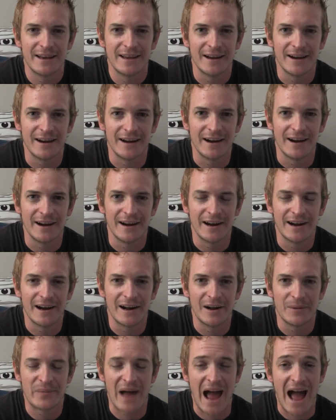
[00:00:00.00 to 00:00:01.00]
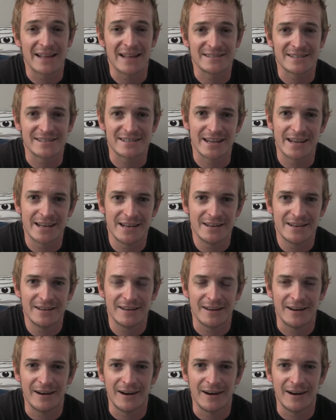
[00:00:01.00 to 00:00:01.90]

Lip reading: Pattinson,